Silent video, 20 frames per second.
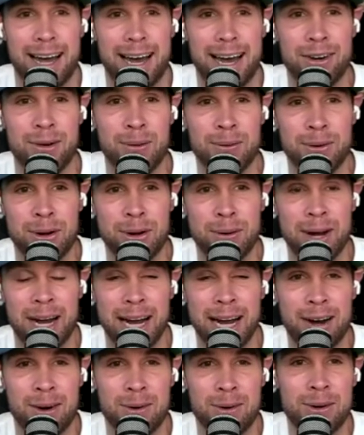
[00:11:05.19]
i don't know
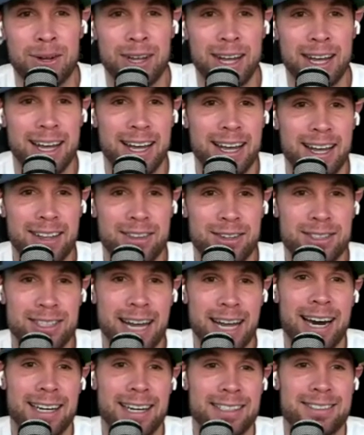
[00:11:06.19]
how there's
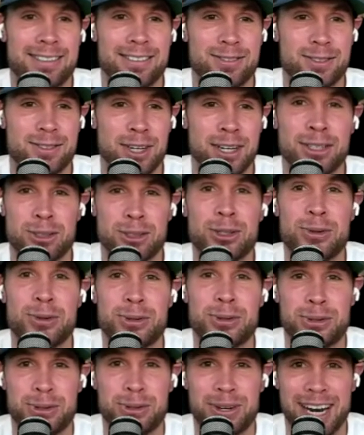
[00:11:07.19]
not a ton of truth to it.